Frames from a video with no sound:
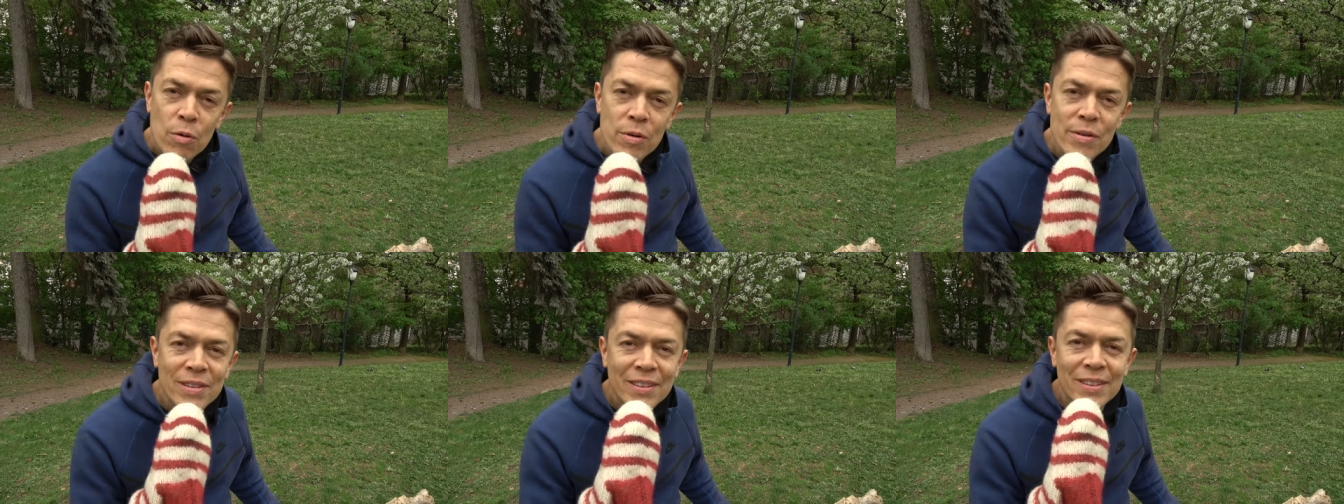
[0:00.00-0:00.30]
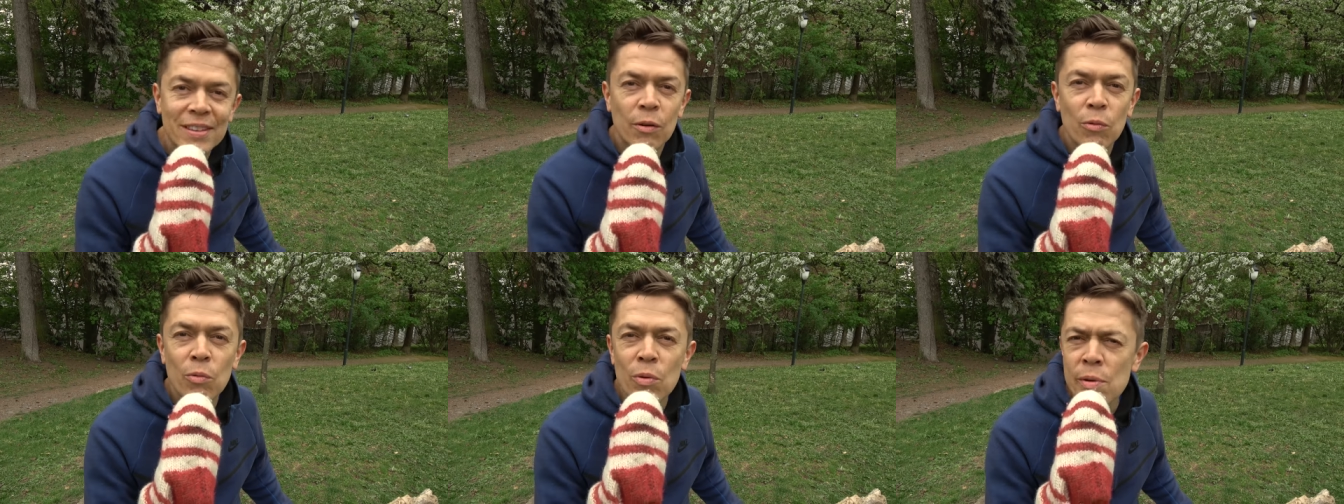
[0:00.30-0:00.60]
We
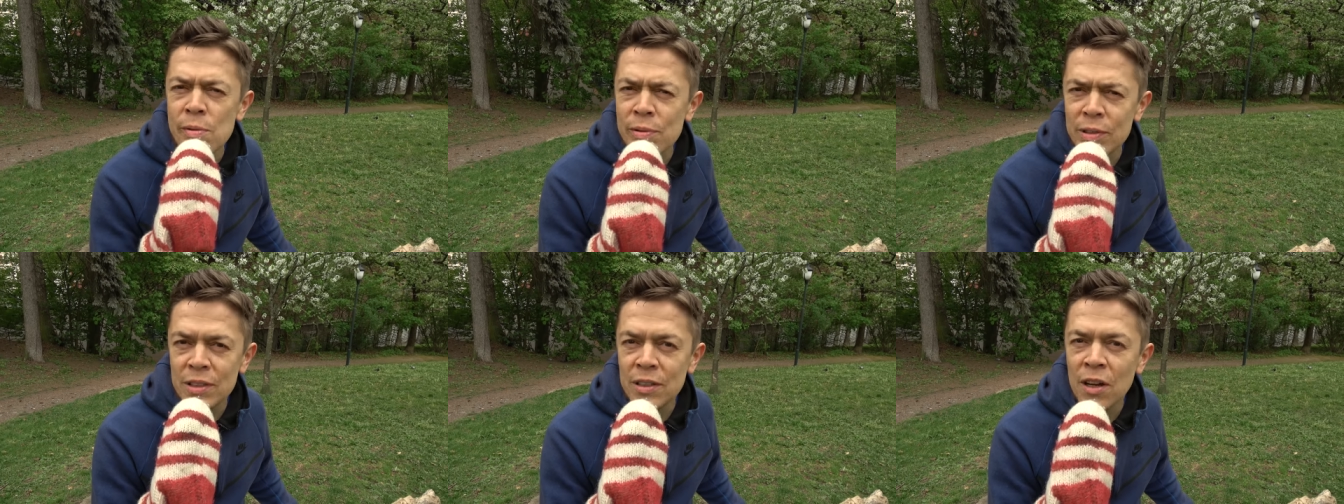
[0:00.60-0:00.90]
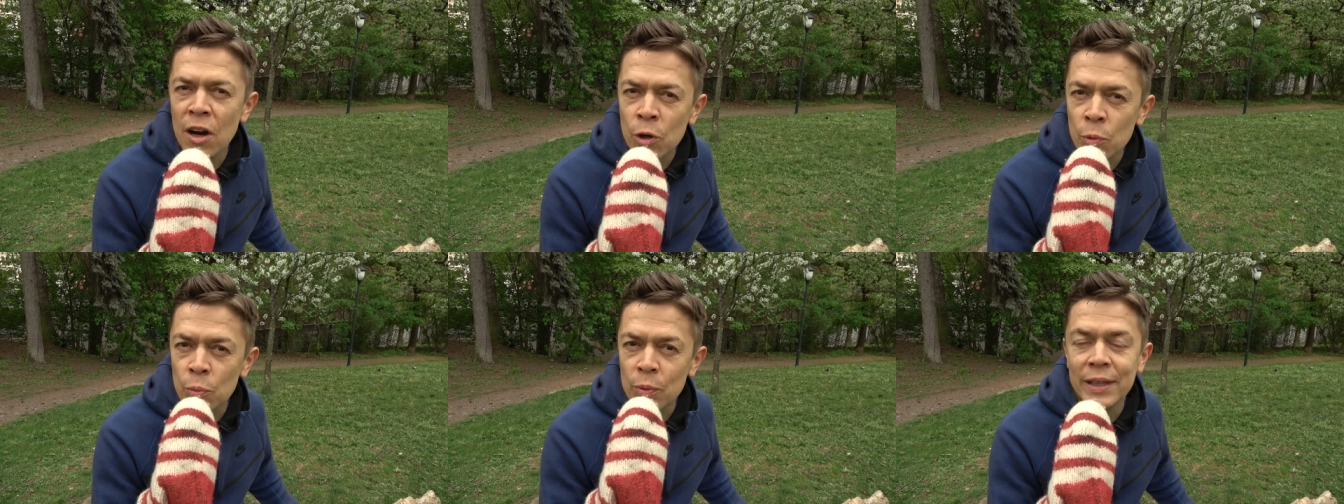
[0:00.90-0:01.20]
will, we will
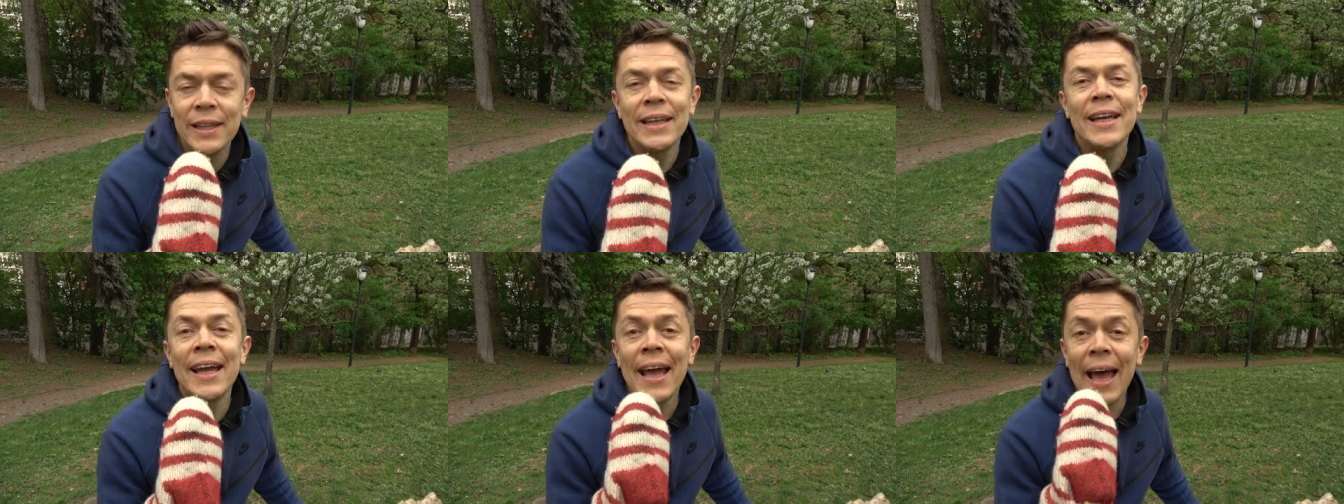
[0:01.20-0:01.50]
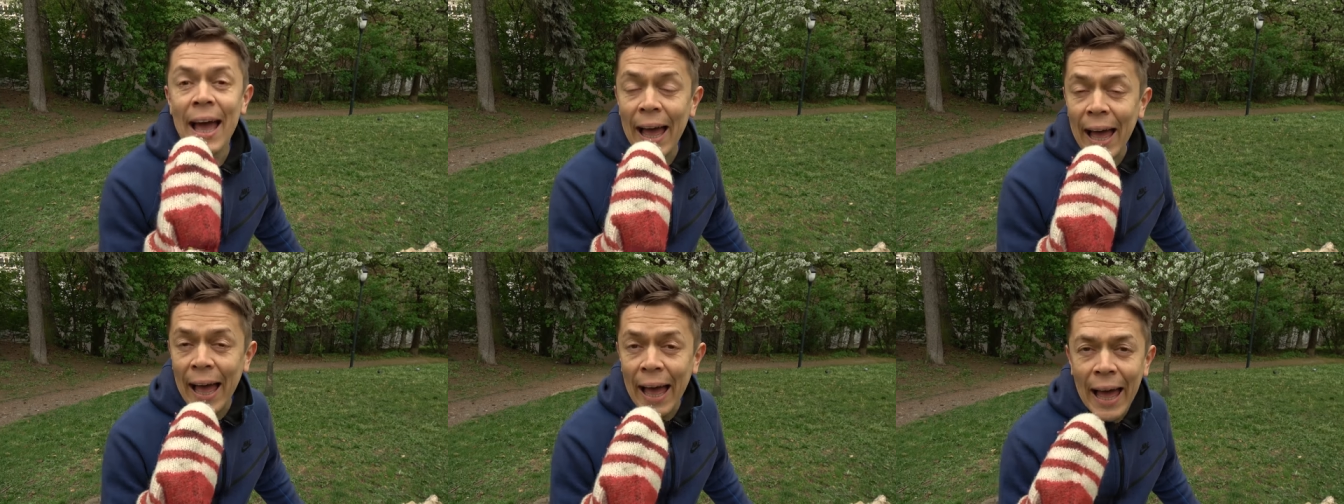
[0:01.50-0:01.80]
start with the
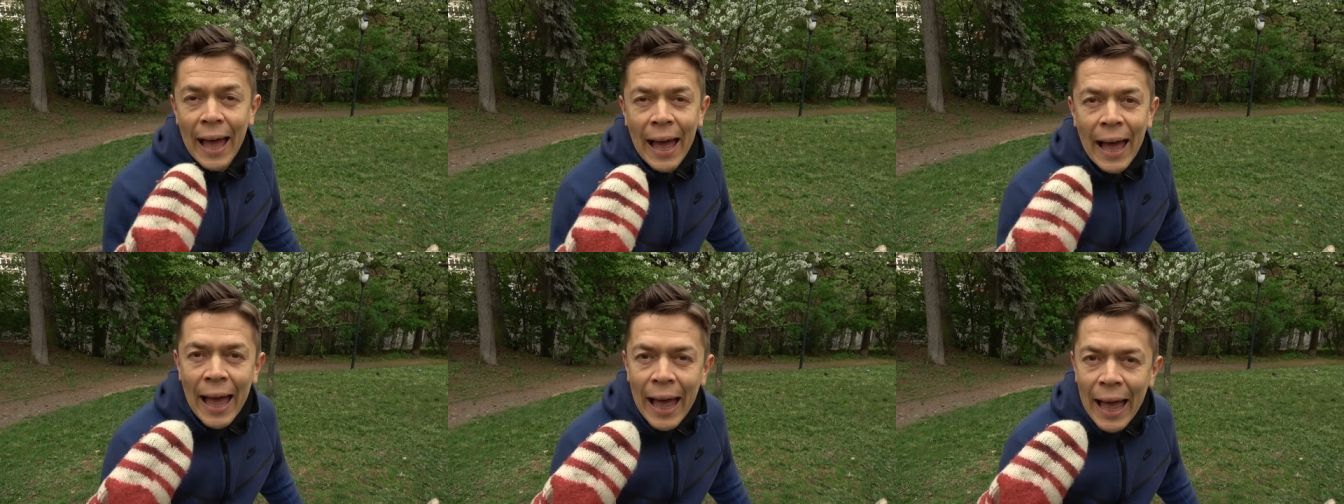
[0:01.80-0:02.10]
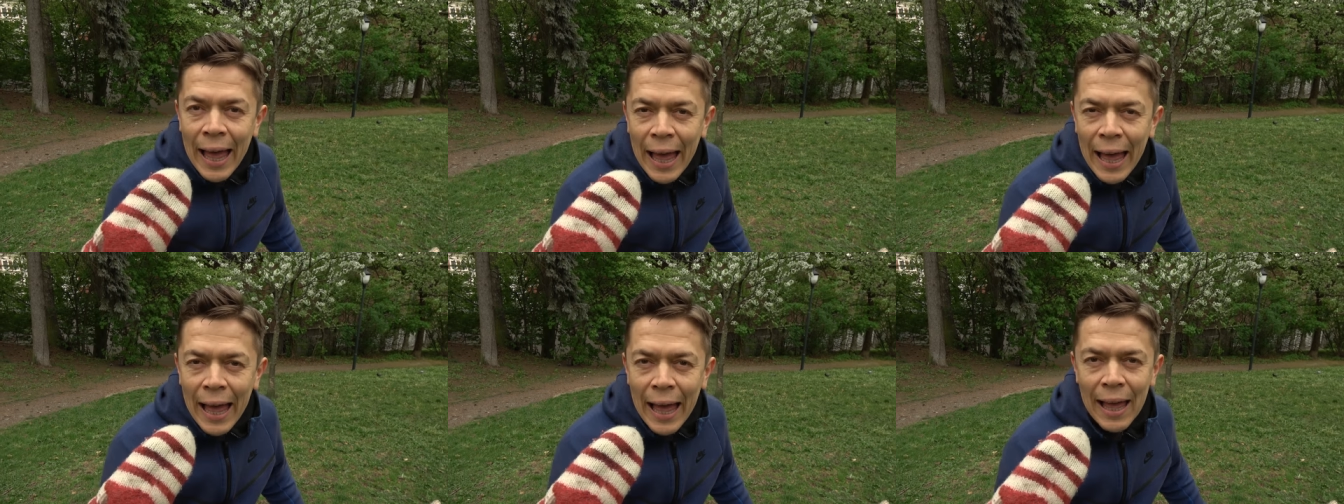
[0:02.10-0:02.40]

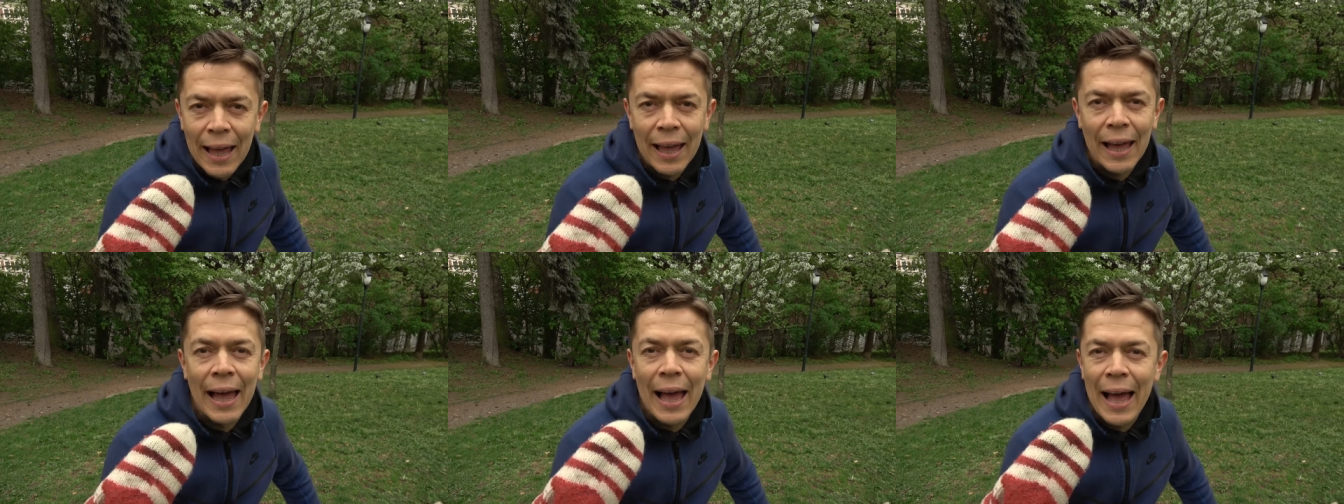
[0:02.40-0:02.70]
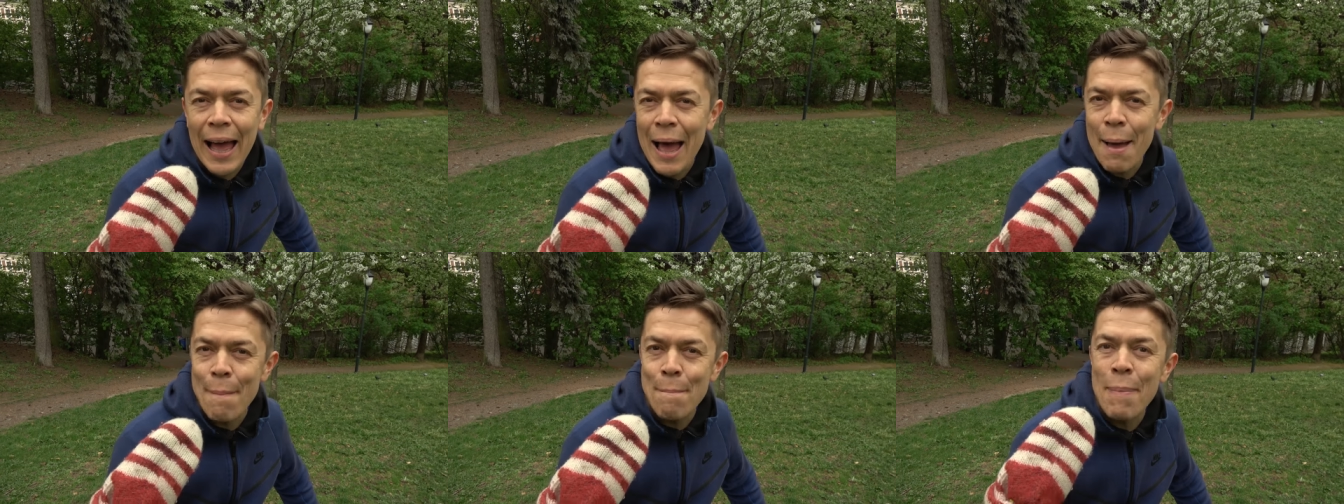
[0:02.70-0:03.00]
ah,
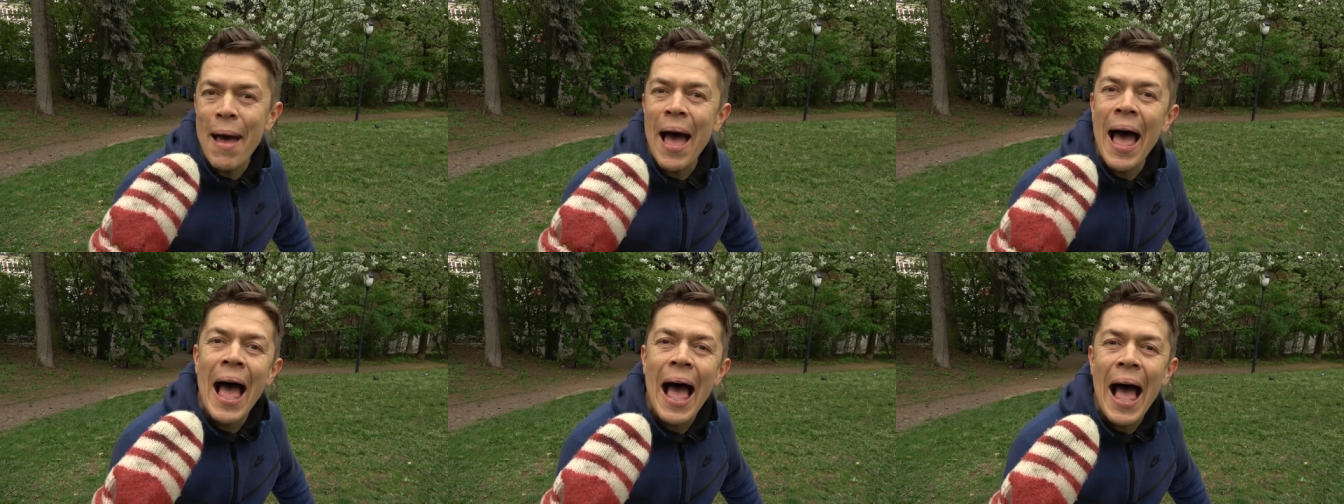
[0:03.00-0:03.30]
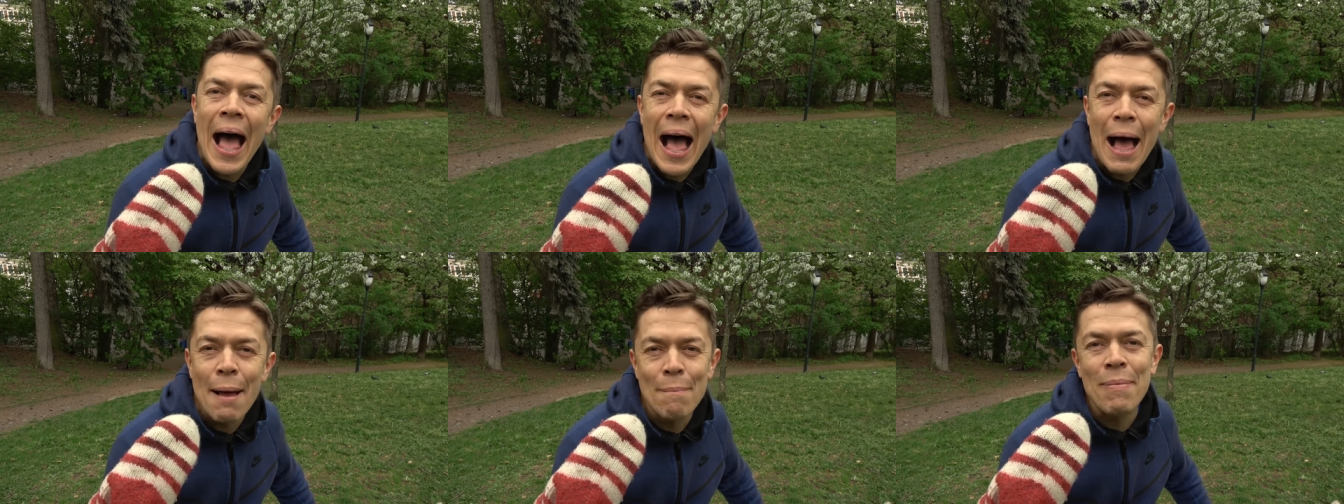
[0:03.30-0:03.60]
ah,
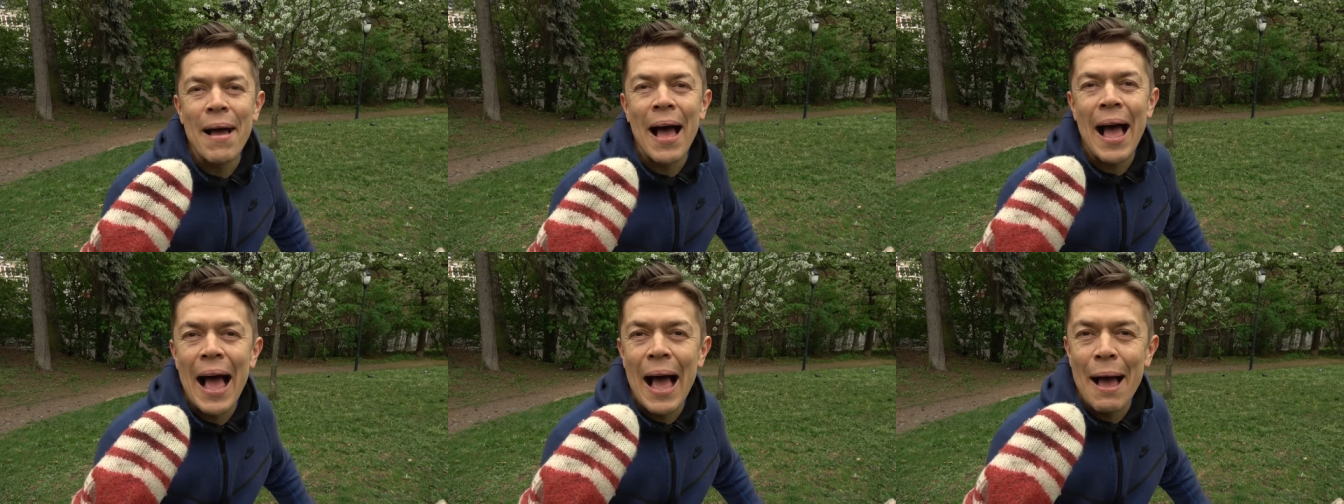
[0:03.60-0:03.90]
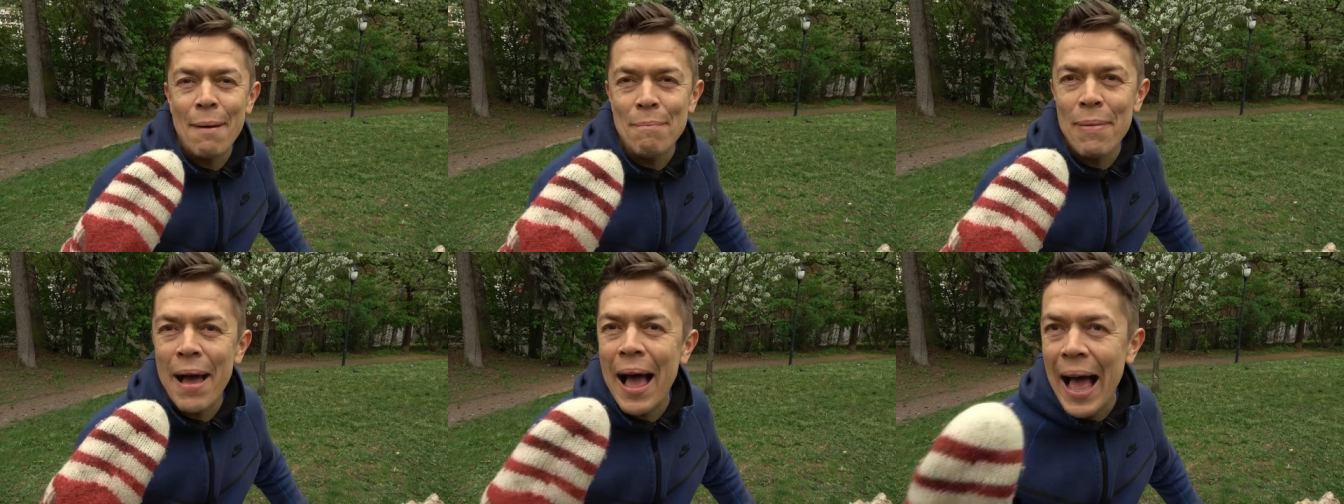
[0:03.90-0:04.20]
ba,
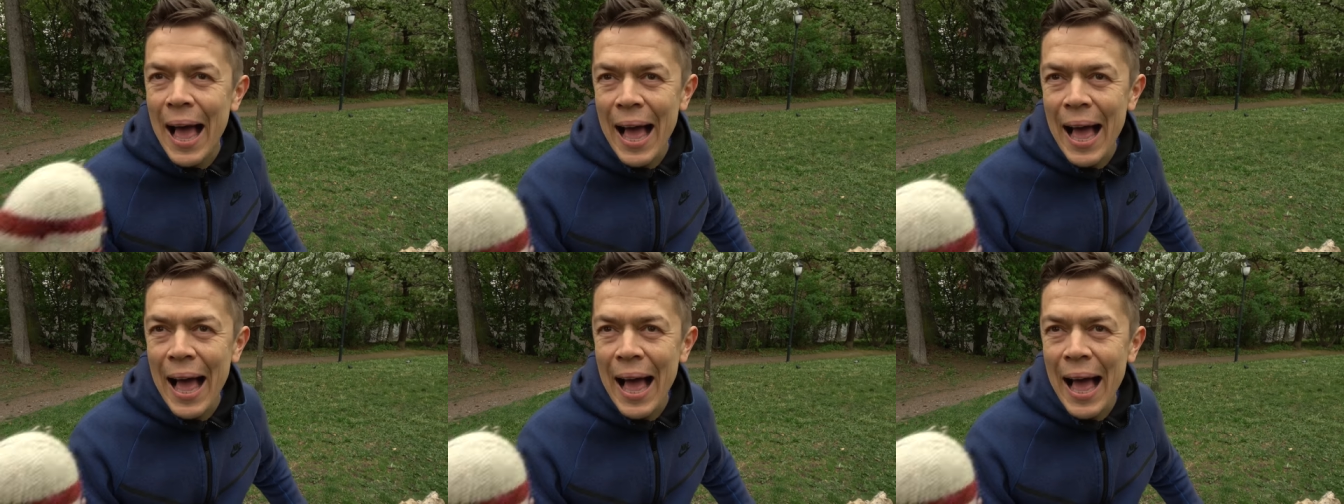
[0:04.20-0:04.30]
ba, ba.